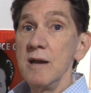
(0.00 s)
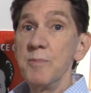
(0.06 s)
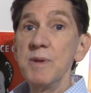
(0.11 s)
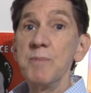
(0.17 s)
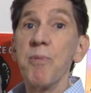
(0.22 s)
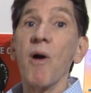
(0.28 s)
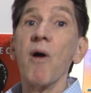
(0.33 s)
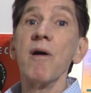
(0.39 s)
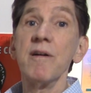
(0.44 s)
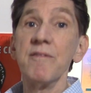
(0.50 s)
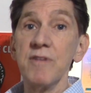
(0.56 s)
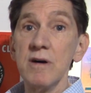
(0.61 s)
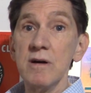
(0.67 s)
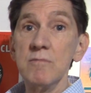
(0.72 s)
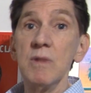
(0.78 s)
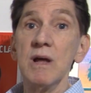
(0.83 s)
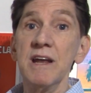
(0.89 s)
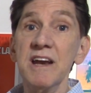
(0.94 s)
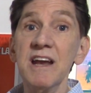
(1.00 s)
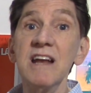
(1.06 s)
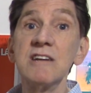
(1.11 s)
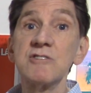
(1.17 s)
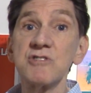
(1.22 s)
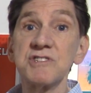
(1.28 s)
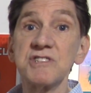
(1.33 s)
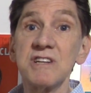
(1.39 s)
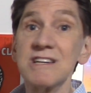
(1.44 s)
be part of an
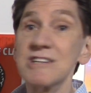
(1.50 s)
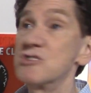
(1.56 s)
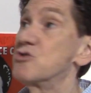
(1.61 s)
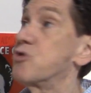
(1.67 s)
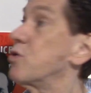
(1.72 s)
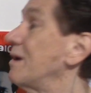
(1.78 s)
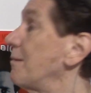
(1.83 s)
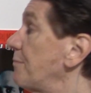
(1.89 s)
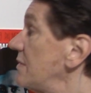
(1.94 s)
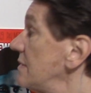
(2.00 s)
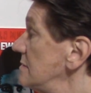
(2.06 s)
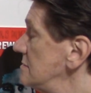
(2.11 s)
interesting trip.